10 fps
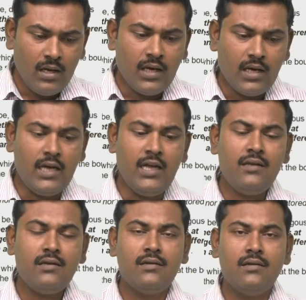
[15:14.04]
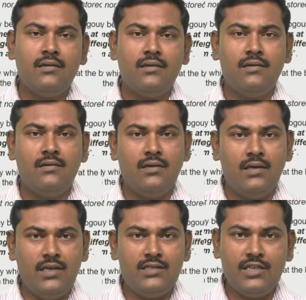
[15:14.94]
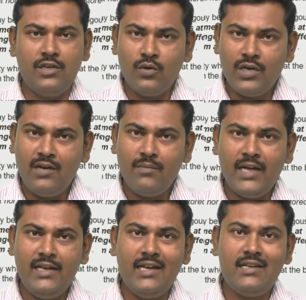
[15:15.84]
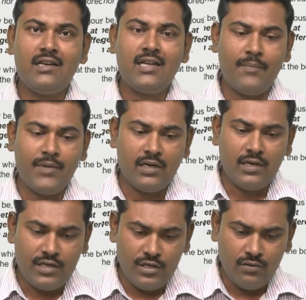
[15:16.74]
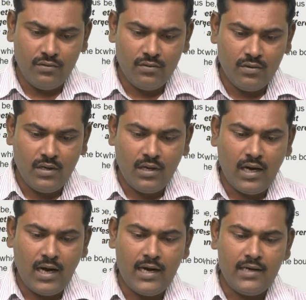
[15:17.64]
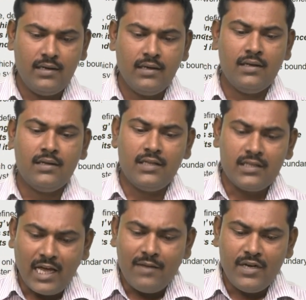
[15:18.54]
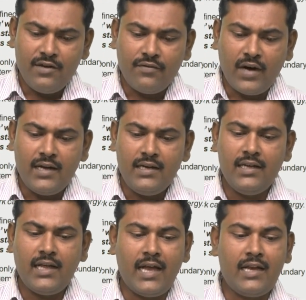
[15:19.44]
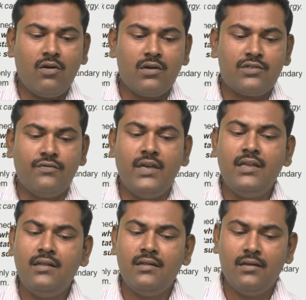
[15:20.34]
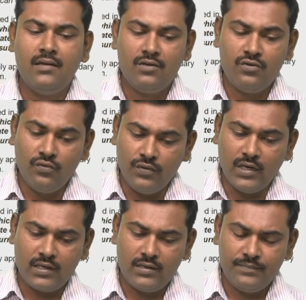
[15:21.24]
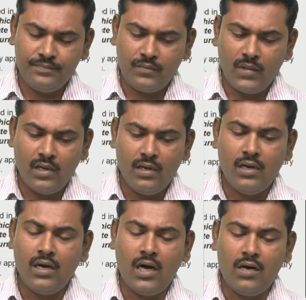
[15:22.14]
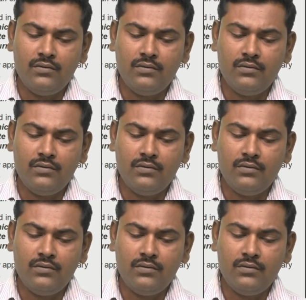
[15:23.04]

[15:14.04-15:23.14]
heat is denoted by letter capital Q, and this can be defined in an analogous way to work. How?